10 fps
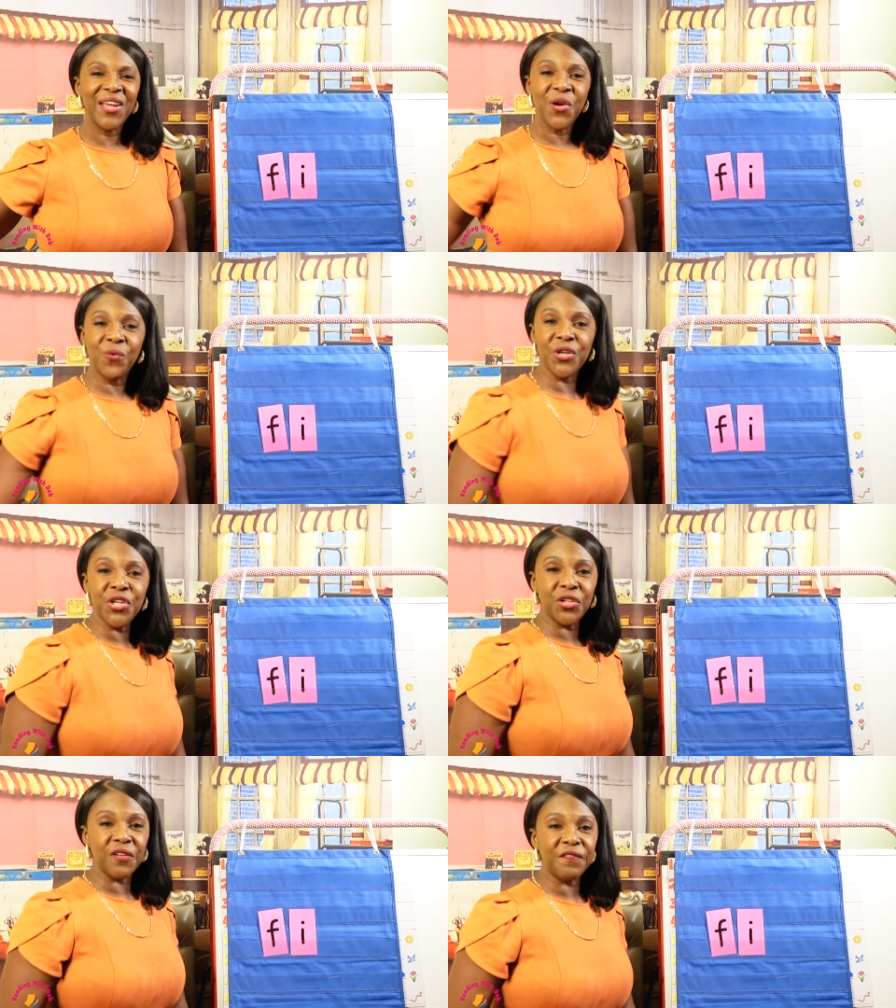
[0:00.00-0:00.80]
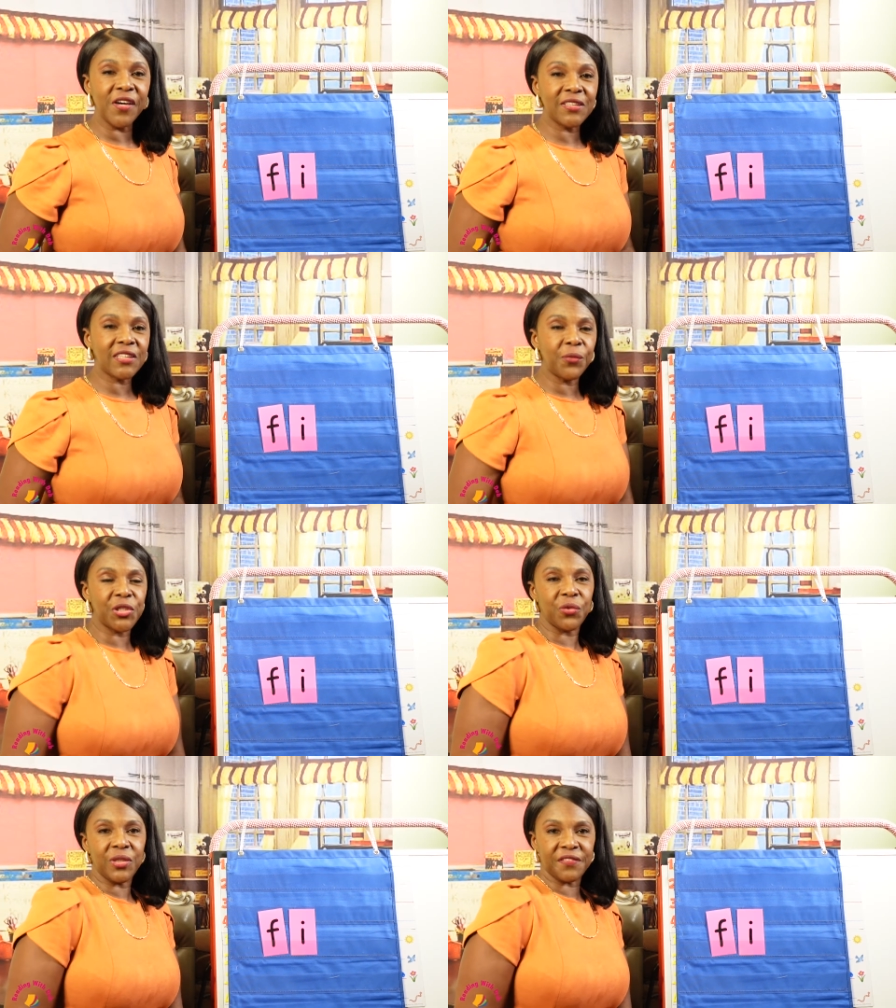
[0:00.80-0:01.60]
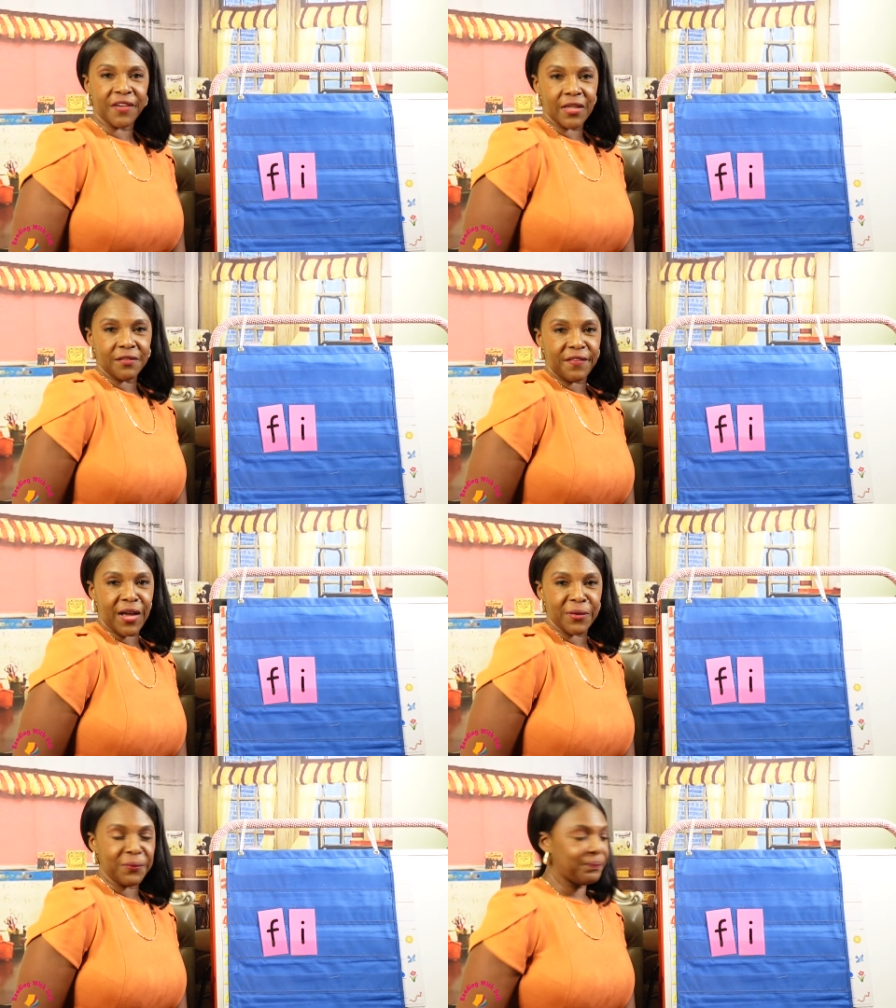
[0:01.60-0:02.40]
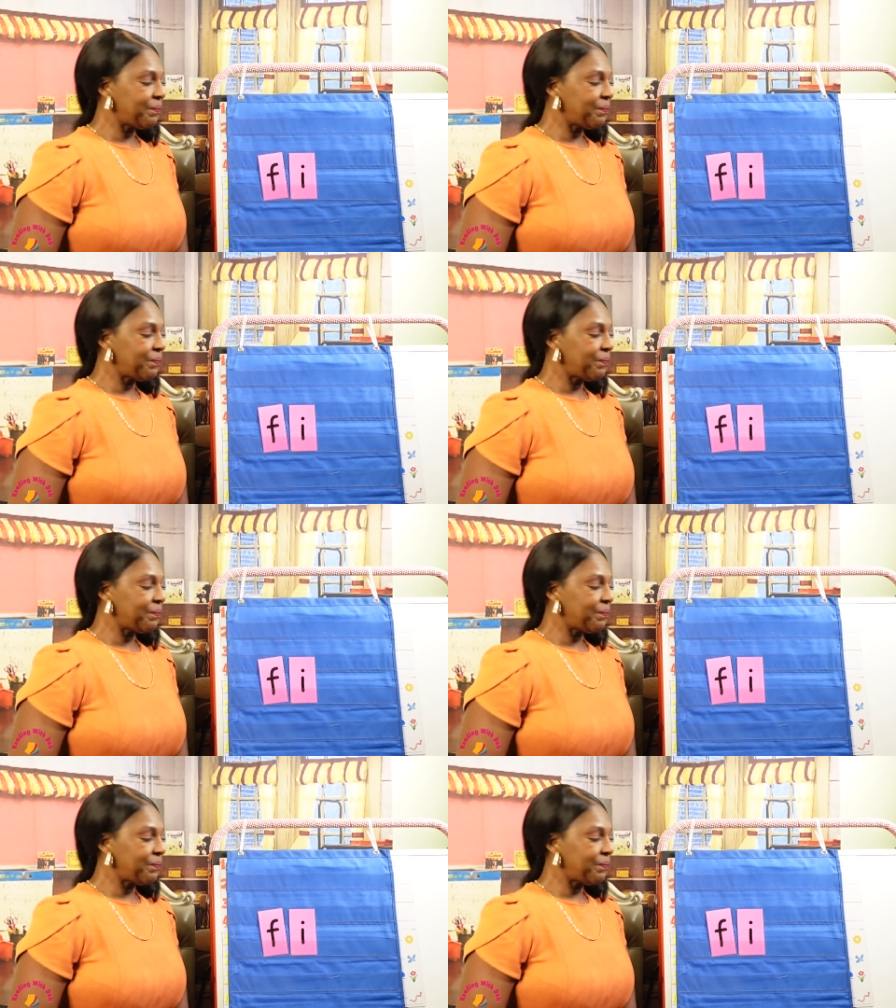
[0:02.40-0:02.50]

Well, the first thing we do is find the vowel.